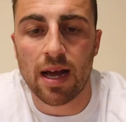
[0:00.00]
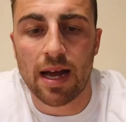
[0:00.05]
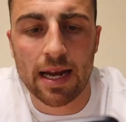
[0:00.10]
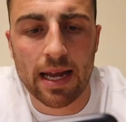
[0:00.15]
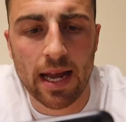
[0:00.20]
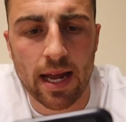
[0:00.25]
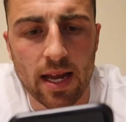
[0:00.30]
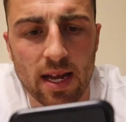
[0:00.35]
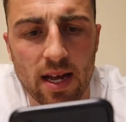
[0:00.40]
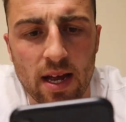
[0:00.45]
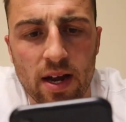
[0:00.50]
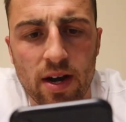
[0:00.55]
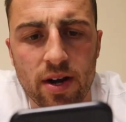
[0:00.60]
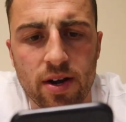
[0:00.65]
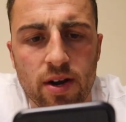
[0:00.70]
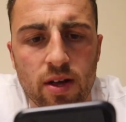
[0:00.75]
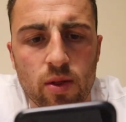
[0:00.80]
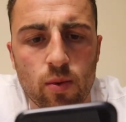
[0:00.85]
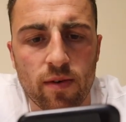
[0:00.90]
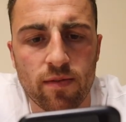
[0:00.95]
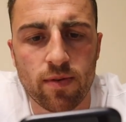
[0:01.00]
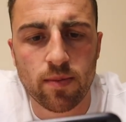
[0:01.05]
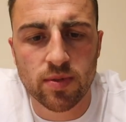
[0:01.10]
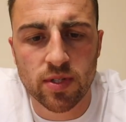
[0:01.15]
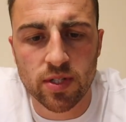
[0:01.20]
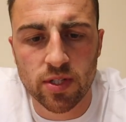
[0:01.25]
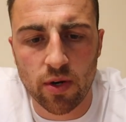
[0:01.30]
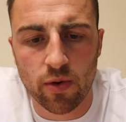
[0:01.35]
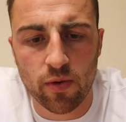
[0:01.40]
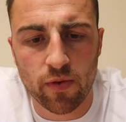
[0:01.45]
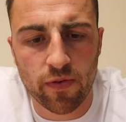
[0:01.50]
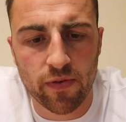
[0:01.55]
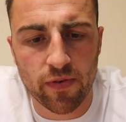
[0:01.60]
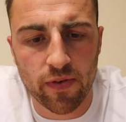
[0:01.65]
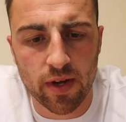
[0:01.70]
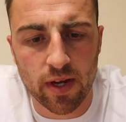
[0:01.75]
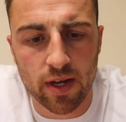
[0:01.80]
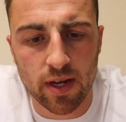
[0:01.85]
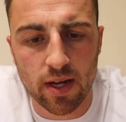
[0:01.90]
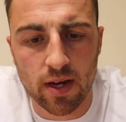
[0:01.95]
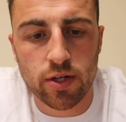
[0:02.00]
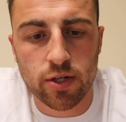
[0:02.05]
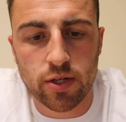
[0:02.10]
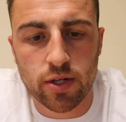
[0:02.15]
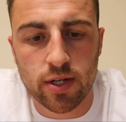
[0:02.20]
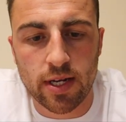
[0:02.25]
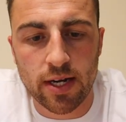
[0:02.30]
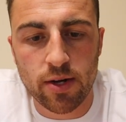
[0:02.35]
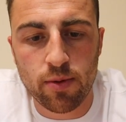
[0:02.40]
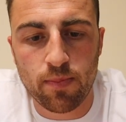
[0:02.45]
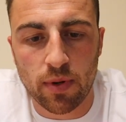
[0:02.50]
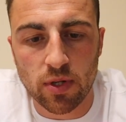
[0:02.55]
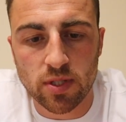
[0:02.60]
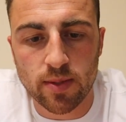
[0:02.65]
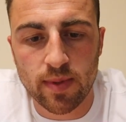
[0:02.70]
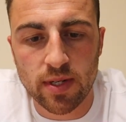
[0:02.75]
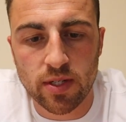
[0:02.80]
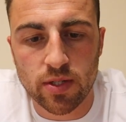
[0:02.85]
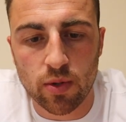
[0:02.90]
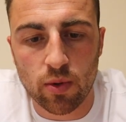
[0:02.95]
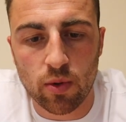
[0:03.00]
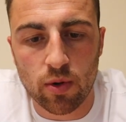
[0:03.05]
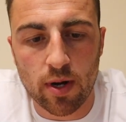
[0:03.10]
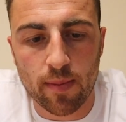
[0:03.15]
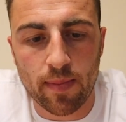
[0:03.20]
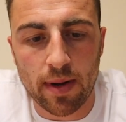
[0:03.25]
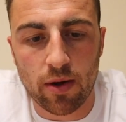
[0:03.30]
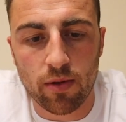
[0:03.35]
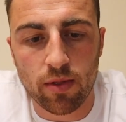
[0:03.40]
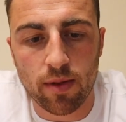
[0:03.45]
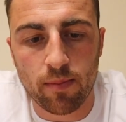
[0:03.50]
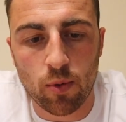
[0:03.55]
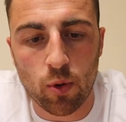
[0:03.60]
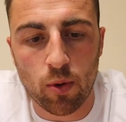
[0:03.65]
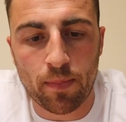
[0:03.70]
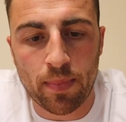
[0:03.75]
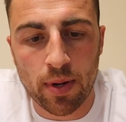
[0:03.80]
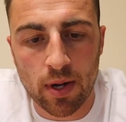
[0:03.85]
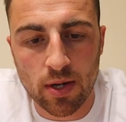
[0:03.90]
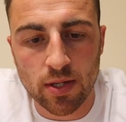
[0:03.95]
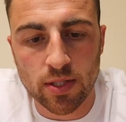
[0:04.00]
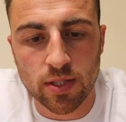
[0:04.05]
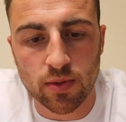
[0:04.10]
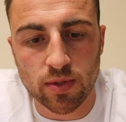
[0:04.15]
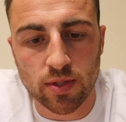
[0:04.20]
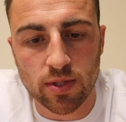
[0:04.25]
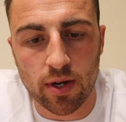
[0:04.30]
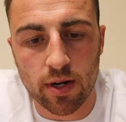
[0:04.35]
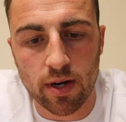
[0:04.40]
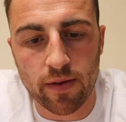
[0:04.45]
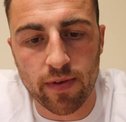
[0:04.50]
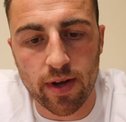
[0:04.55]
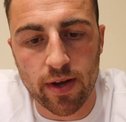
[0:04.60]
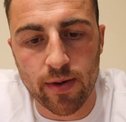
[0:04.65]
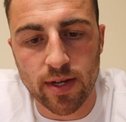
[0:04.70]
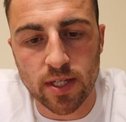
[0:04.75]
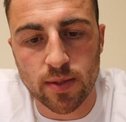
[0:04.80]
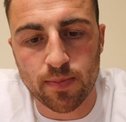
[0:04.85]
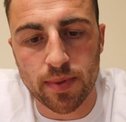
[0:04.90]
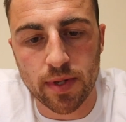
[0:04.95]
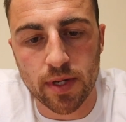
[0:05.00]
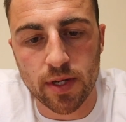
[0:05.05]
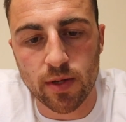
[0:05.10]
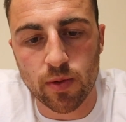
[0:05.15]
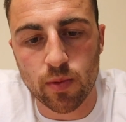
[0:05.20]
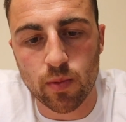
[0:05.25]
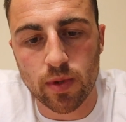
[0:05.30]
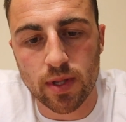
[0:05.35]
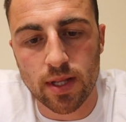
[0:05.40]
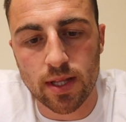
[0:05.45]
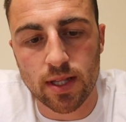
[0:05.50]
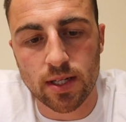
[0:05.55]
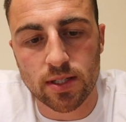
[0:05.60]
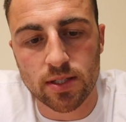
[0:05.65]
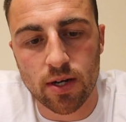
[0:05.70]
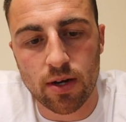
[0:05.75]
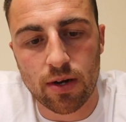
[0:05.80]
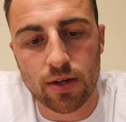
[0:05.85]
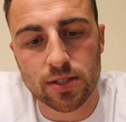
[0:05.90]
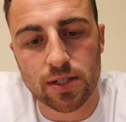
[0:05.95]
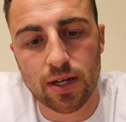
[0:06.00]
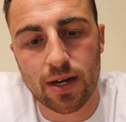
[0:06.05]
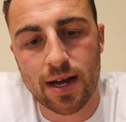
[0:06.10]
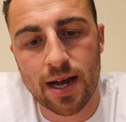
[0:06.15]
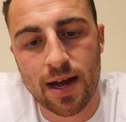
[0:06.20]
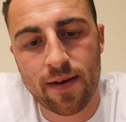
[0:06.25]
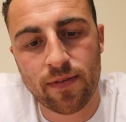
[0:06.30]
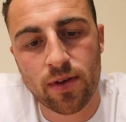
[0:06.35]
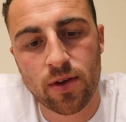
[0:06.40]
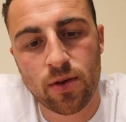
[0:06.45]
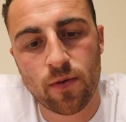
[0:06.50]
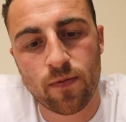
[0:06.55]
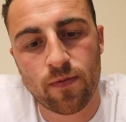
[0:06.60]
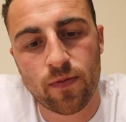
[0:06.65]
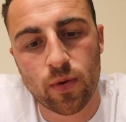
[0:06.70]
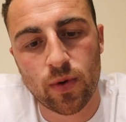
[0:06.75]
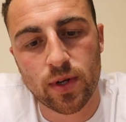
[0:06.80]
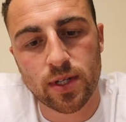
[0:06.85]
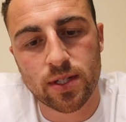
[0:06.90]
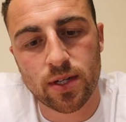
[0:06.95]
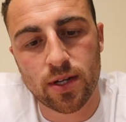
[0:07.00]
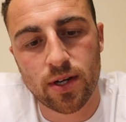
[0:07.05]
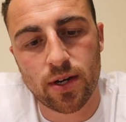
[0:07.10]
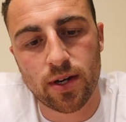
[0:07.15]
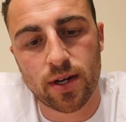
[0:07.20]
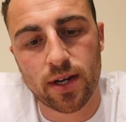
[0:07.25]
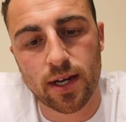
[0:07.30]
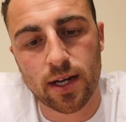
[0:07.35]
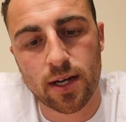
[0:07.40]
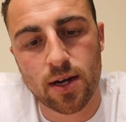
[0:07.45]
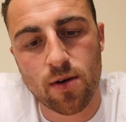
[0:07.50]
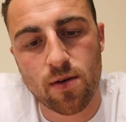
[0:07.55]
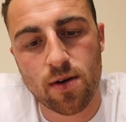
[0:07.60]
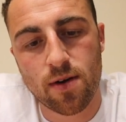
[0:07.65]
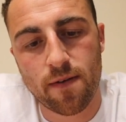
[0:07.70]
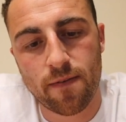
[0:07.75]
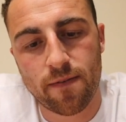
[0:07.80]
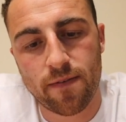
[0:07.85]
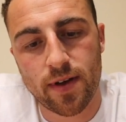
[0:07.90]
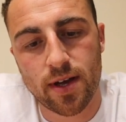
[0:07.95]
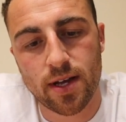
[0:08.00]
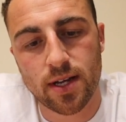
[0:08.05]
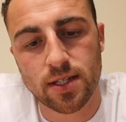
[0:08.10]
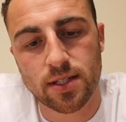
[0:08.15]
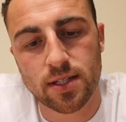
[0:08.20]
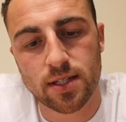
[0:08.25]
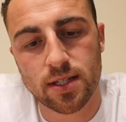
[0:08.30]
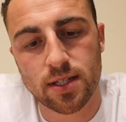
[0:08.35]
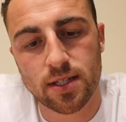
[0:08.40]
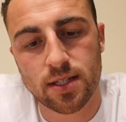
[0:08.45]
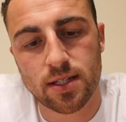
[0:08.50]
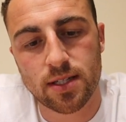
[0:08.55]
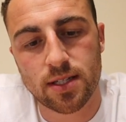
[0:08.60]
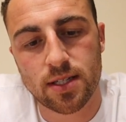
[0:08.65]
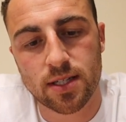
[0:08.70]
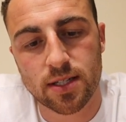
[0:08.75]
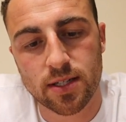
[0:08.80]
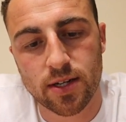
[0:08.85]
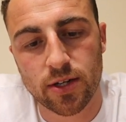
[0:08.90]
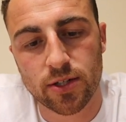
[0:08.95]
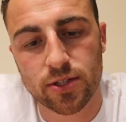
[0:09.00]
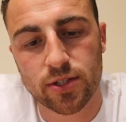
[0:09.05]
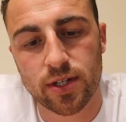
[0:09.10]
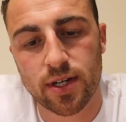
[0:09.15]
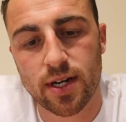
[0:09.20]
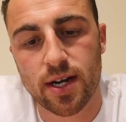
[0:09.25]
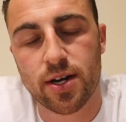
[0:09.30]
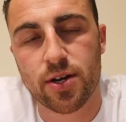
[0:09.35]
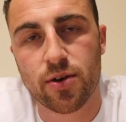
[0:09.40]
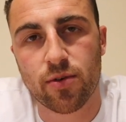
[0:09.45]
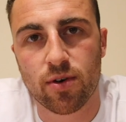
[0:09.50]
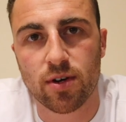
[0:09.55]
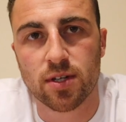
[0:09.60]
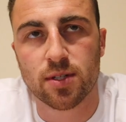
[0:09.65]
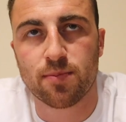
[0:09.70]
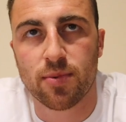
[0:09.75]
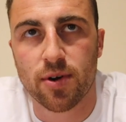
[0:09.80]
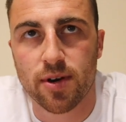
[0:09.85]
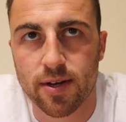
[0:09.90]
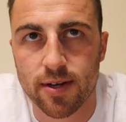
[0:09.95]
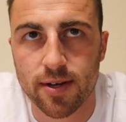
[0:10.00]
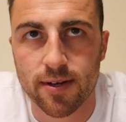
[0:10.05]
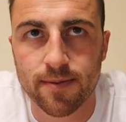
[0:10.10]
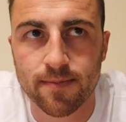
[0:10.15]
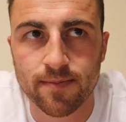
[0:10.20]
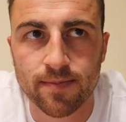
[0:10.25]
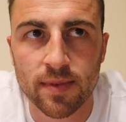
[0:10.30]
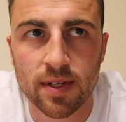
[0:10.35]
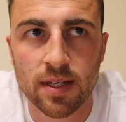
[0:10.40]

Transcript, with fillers: Okay, and another one from Sophie. Can you possibly talk about the more personal side of A O S B within the task, like having your voice heard in current affairs discussion and your icebreaker?